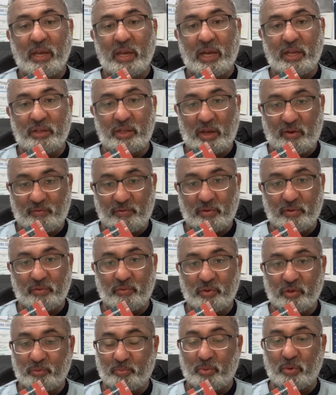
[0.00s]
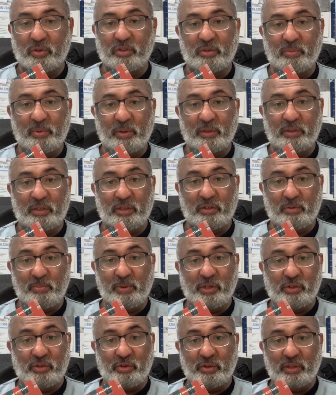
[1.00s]
and you have a responsibility to
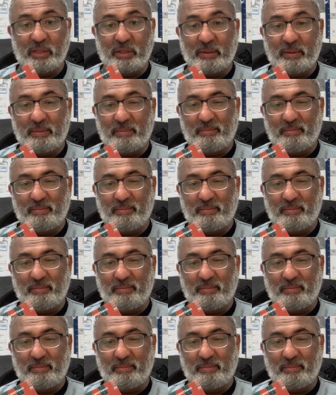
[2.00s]
make sure that